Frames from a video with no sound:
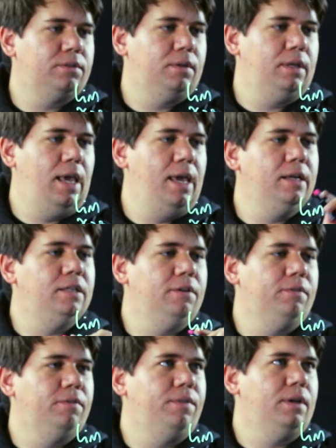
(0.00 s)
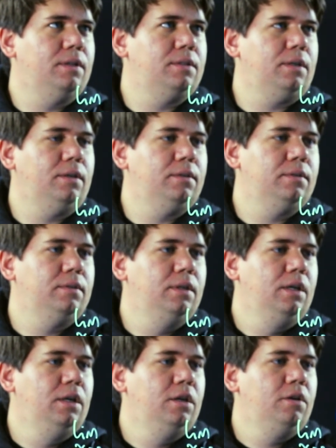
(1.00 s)
So negative infinity
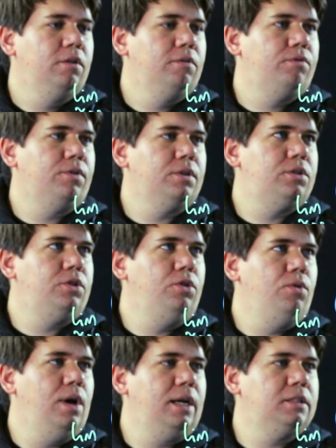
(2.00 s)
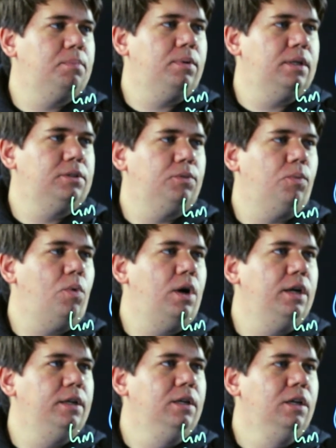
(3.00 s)
for 2x plus
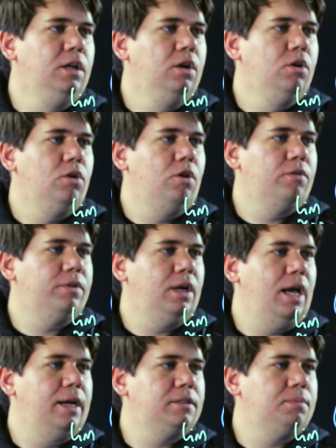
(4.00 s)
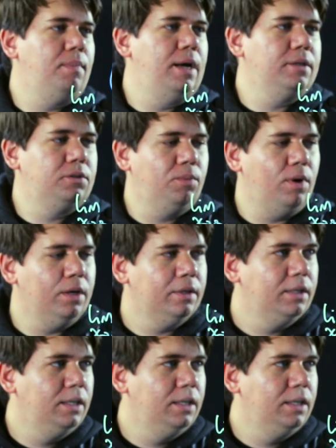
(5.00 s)
1 over x minus 1.